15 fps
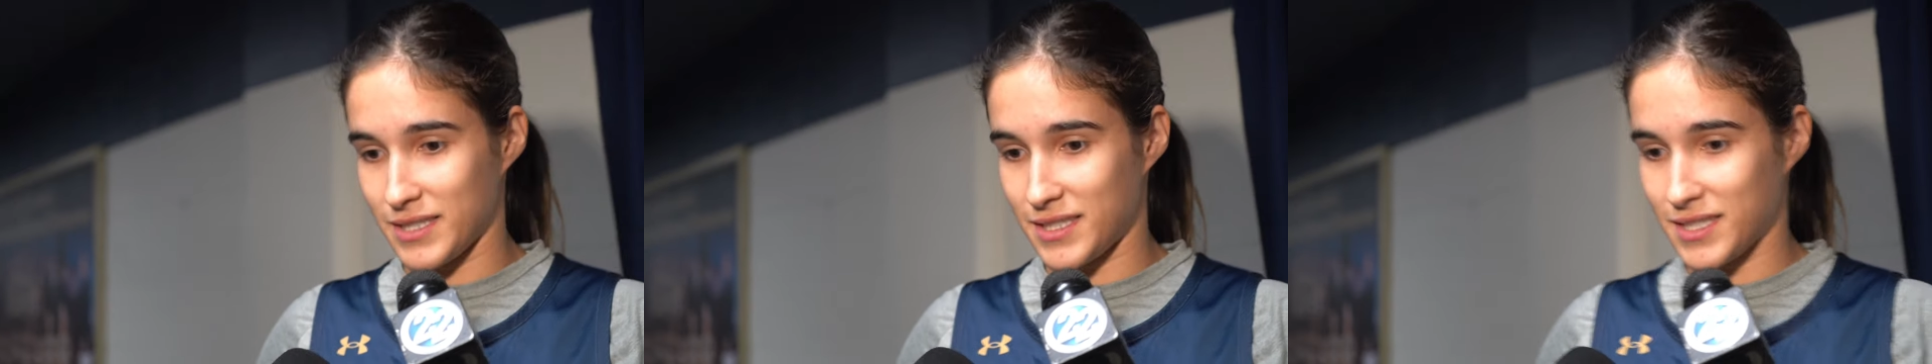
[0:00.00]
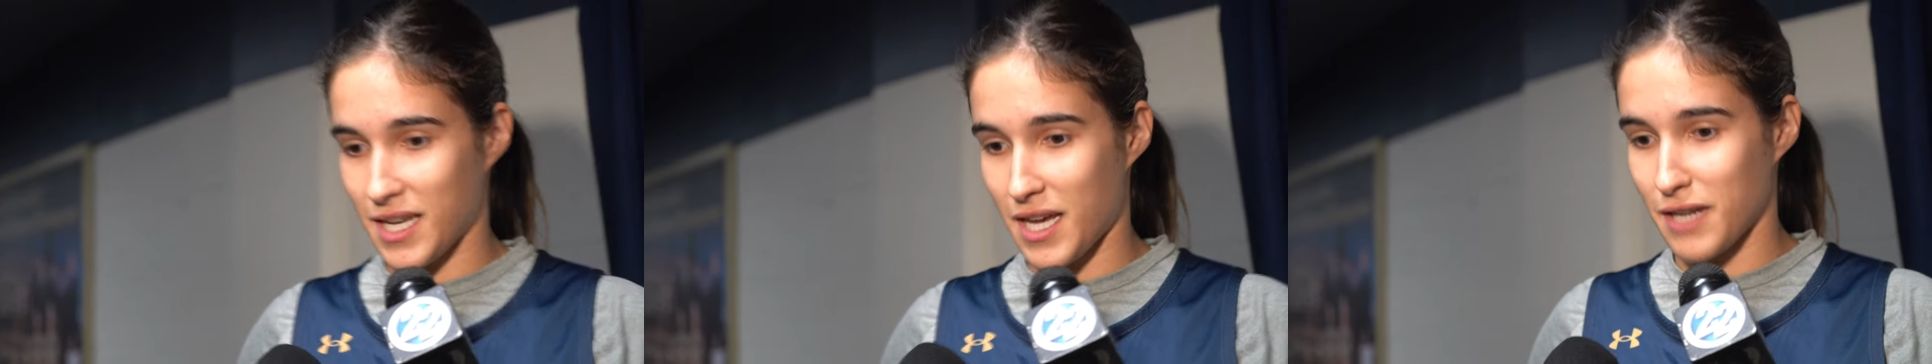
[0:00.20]

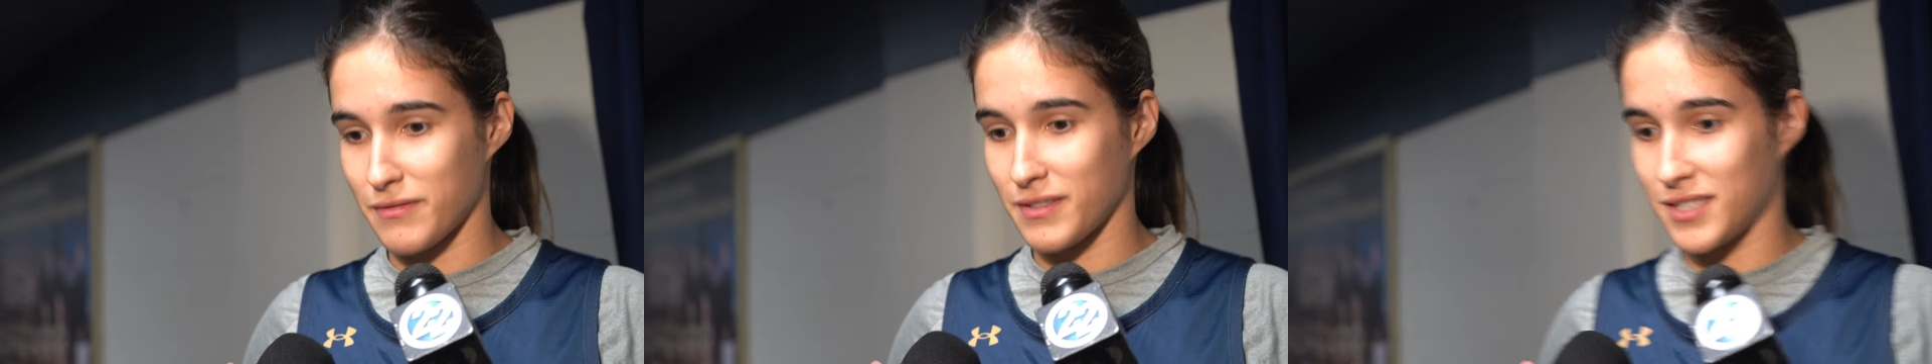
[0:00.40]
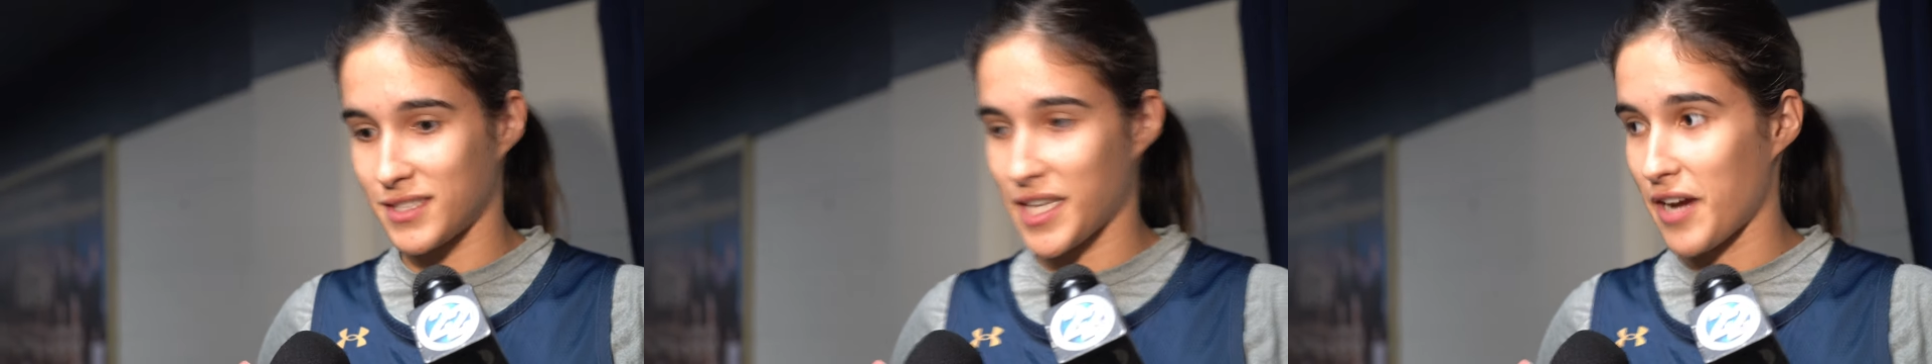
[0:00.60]
it's kind
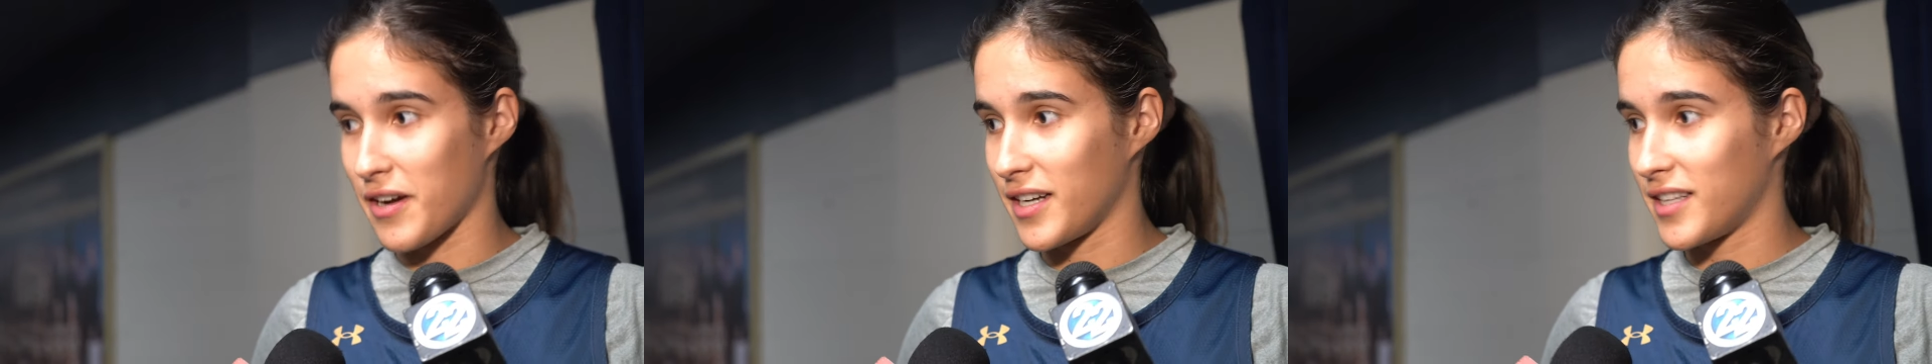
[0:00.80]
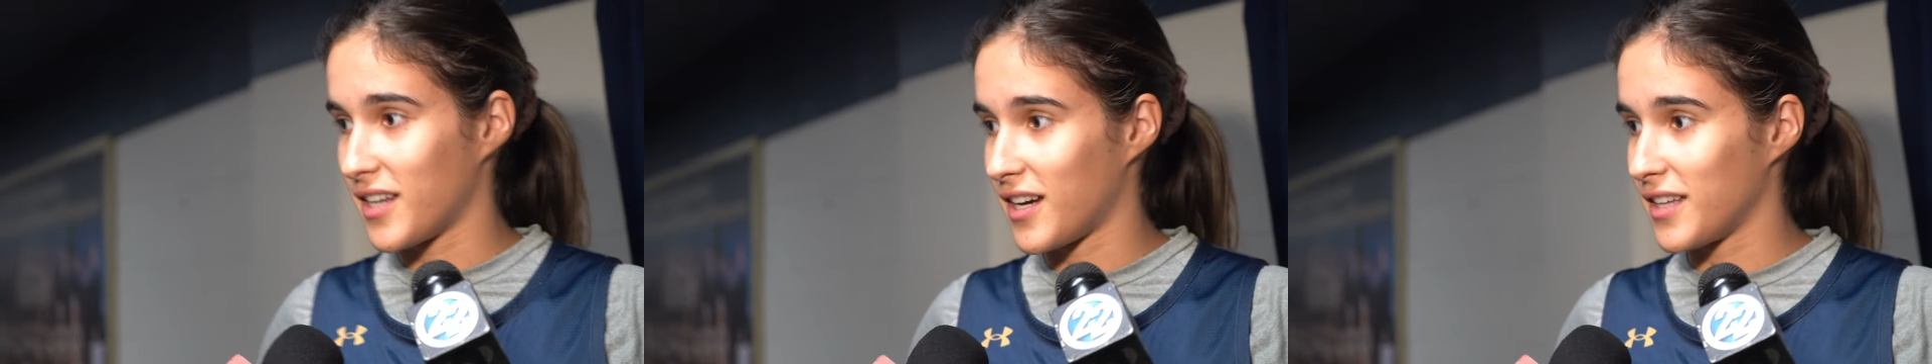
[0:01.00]
of a
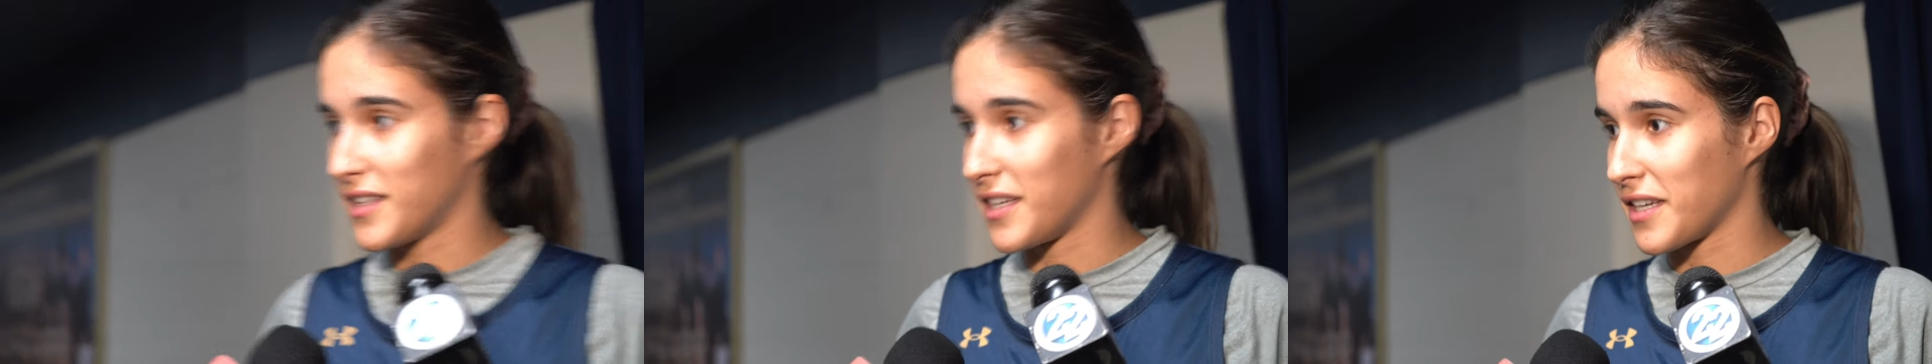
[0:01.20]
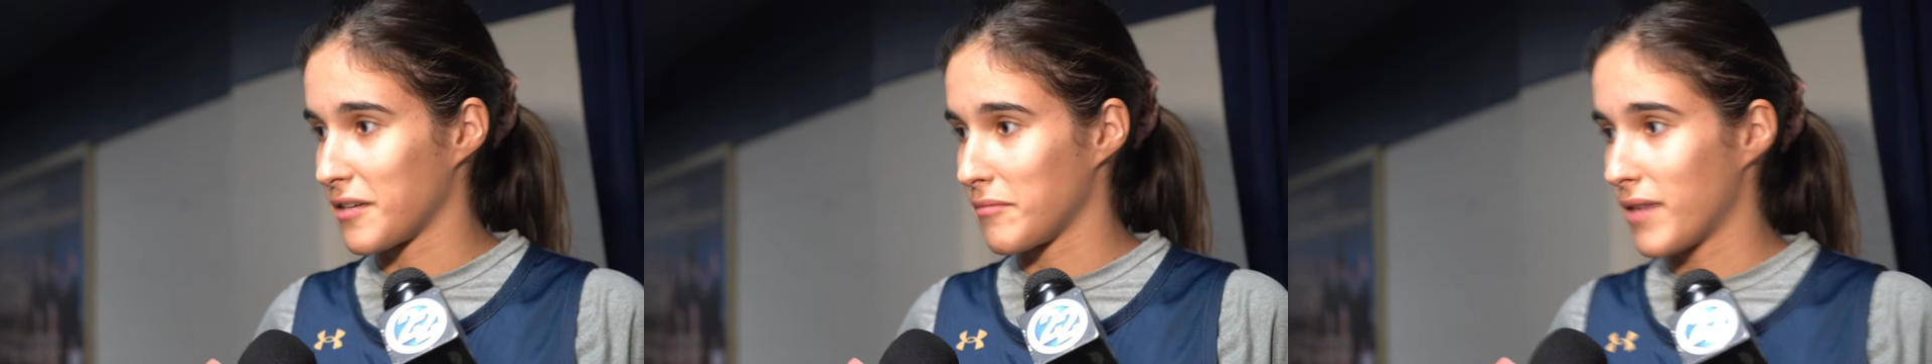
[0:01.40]
scary
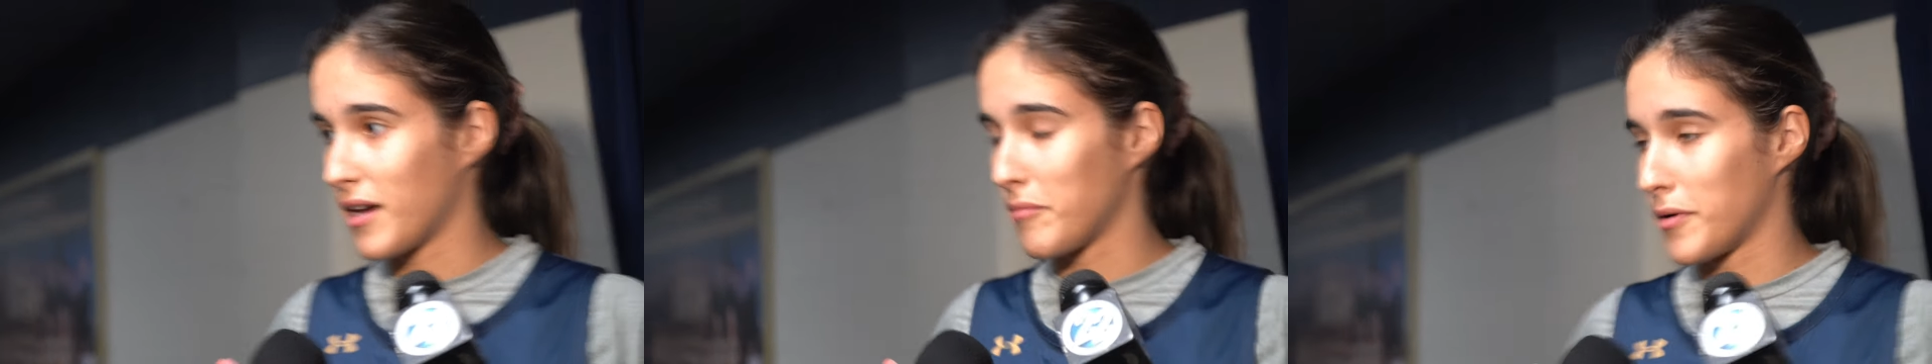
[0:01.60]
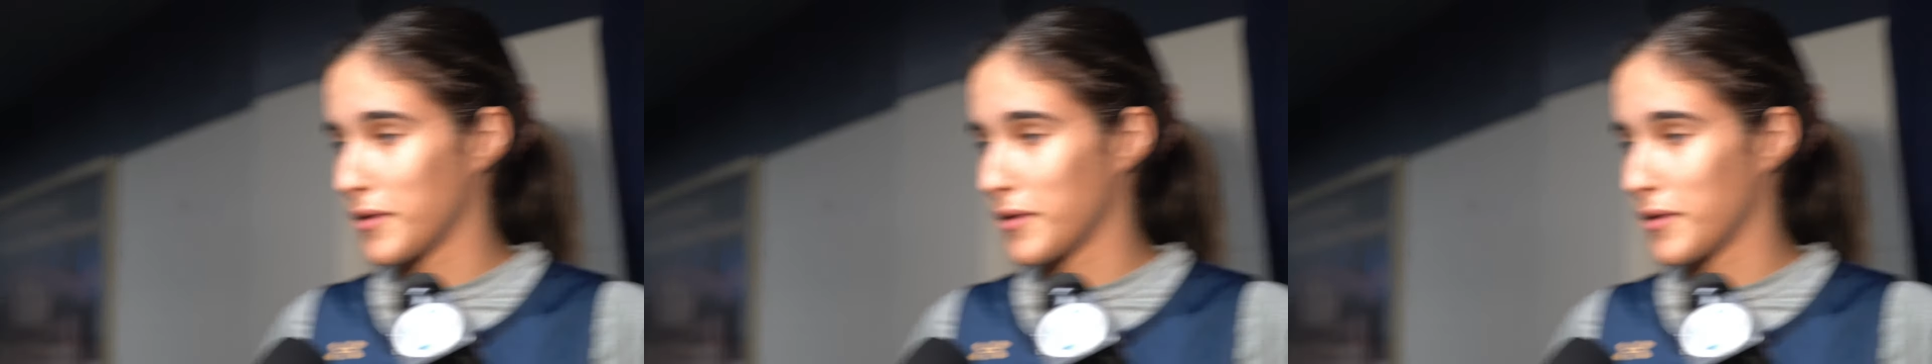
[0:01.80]
thought thinking about